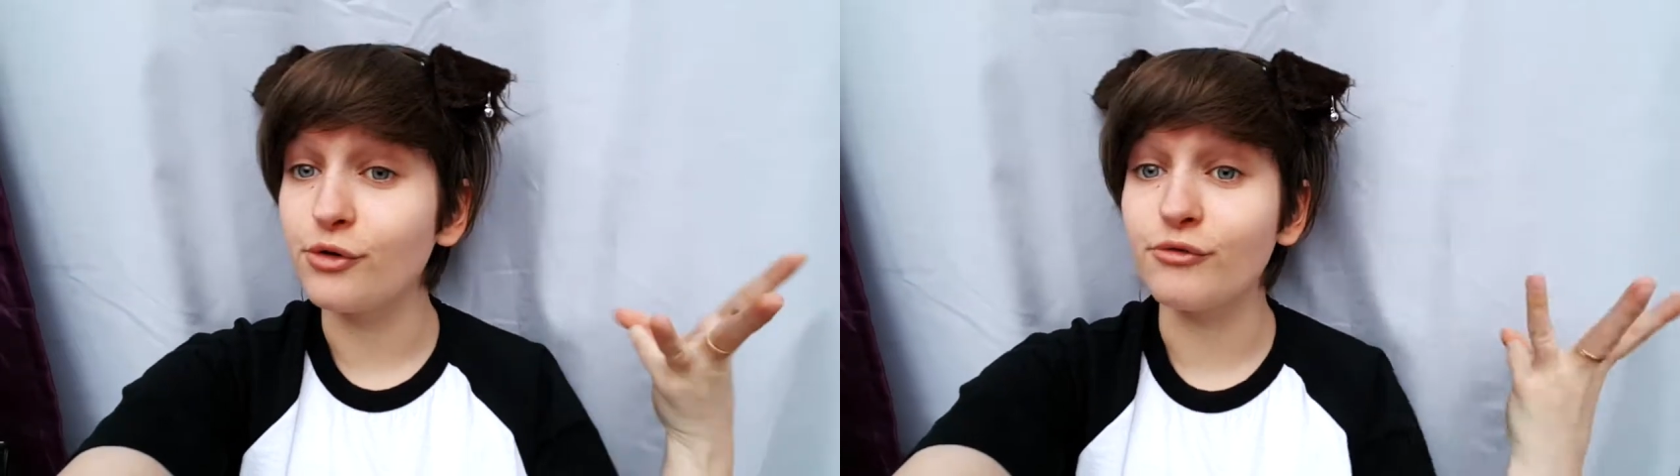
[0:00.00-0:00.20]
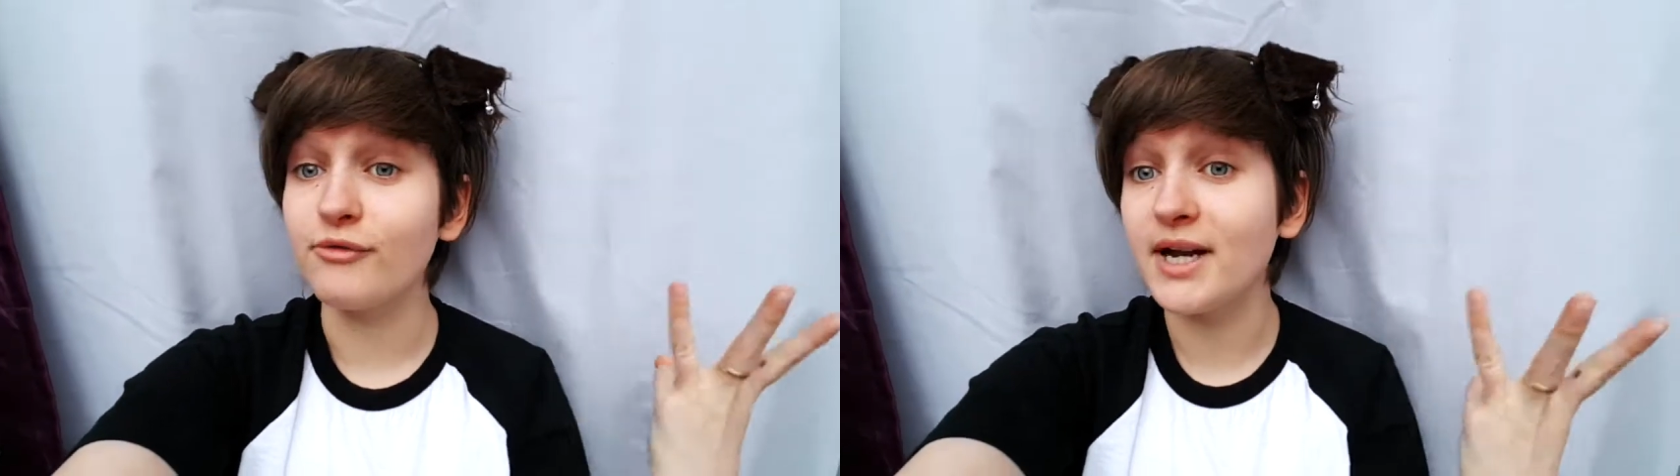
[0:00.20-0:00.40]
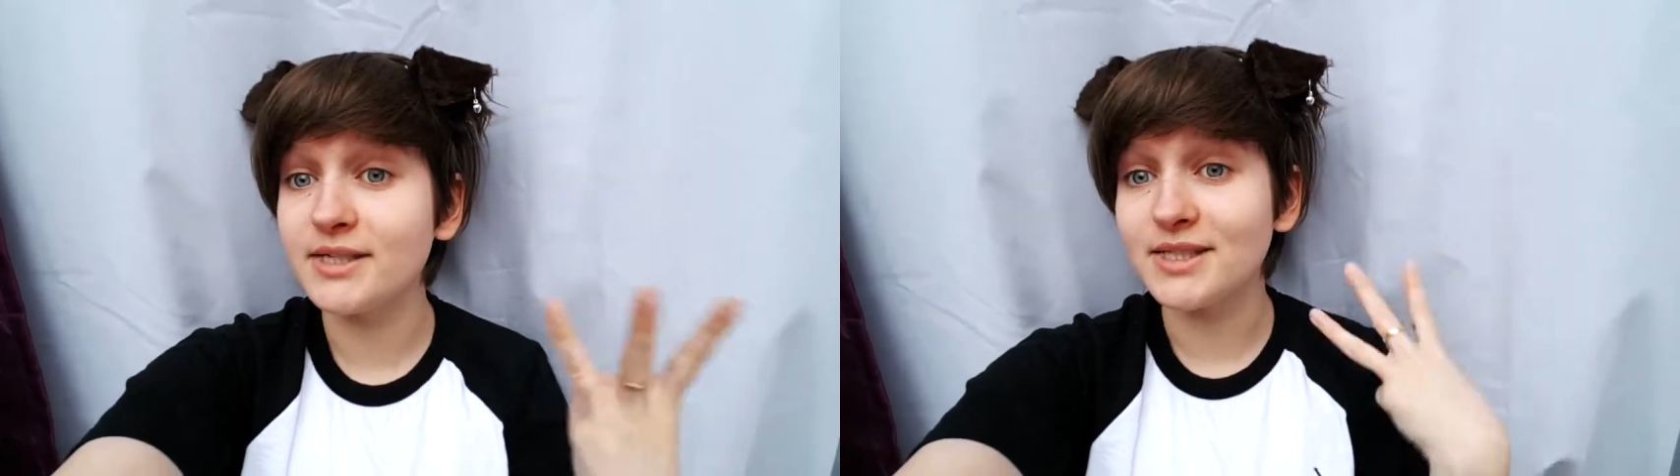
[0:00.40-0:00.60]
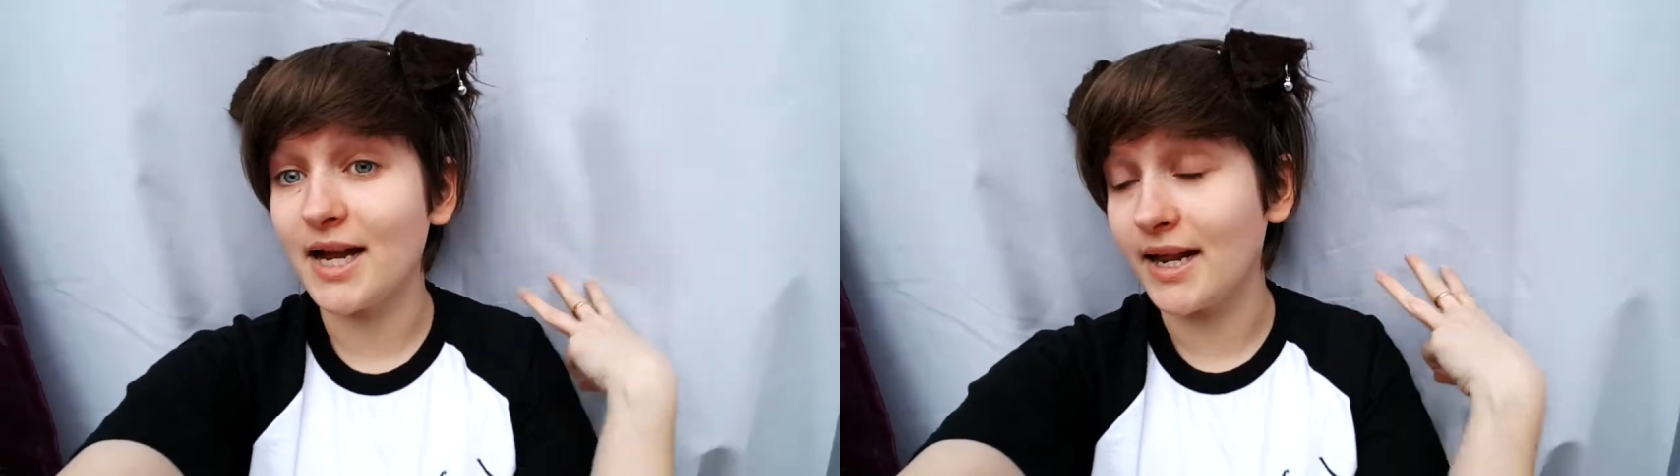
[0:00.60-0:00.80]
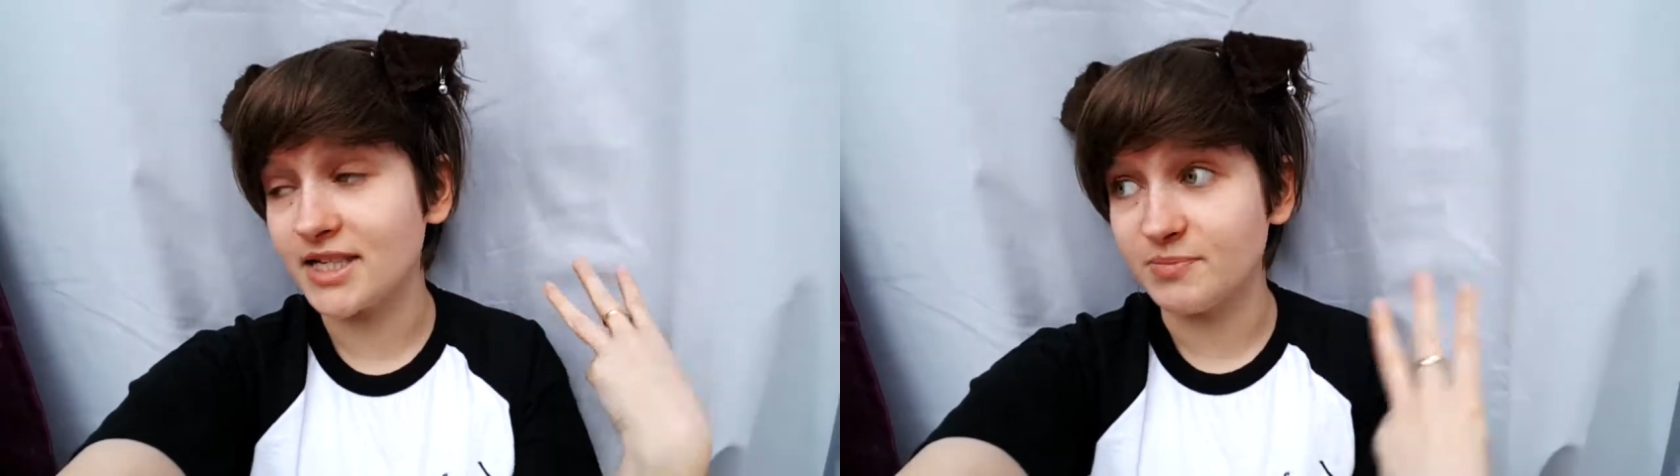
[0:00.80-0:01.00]
rent
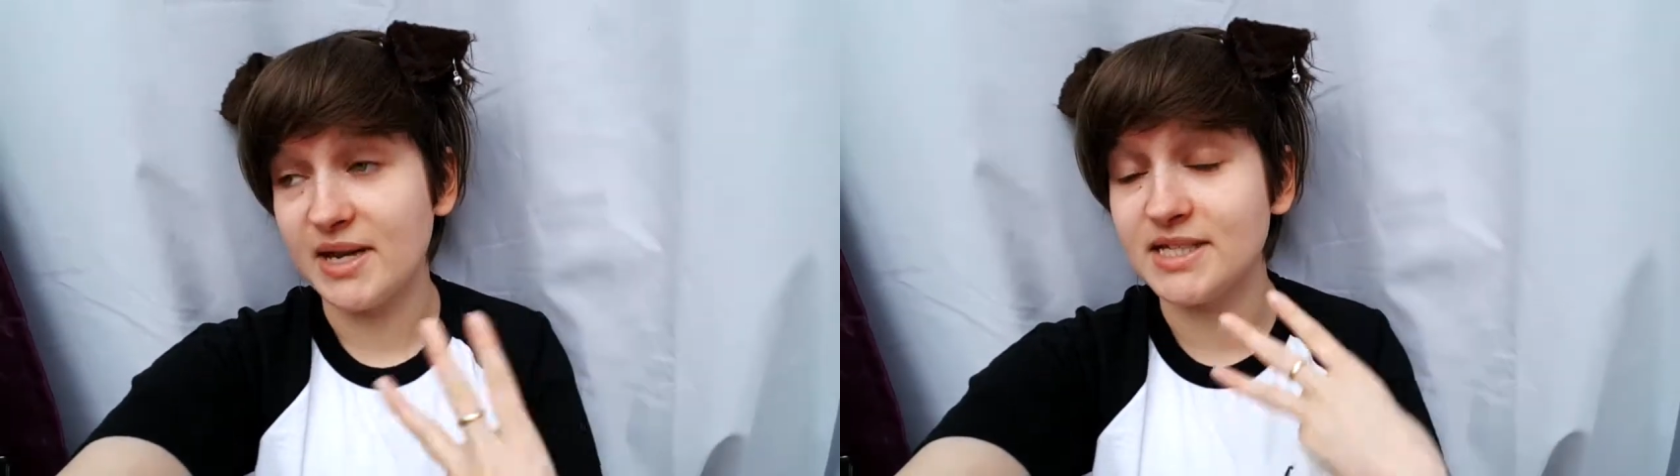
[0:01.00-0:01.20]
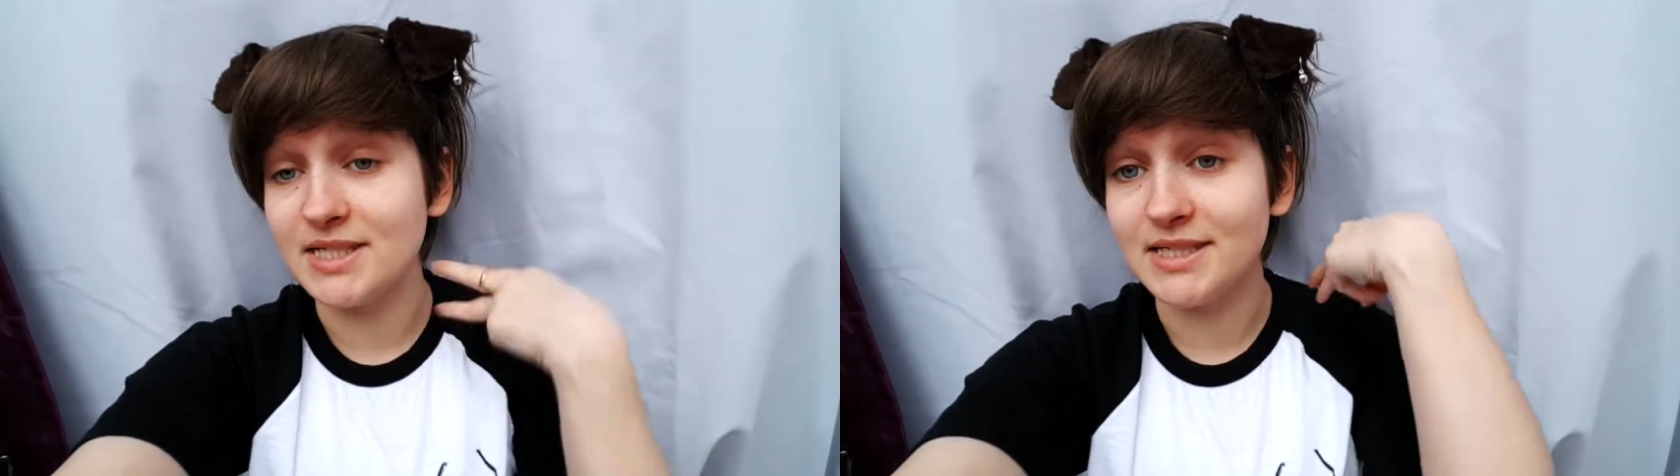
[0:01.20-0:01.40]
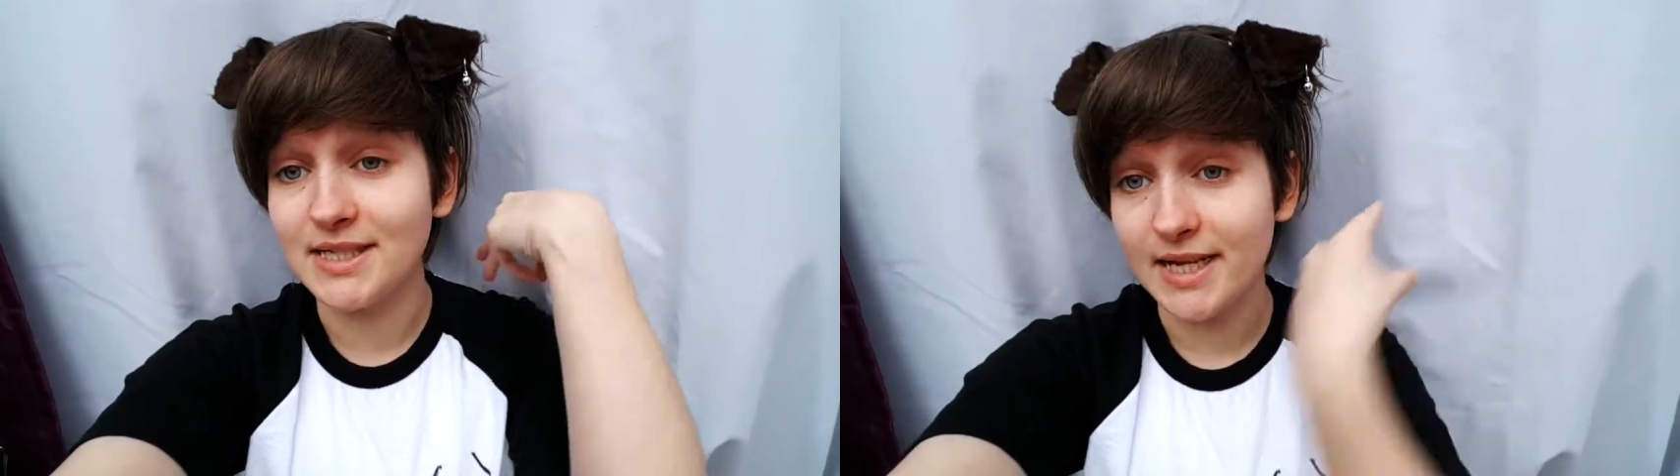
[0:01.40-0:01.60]
and expenses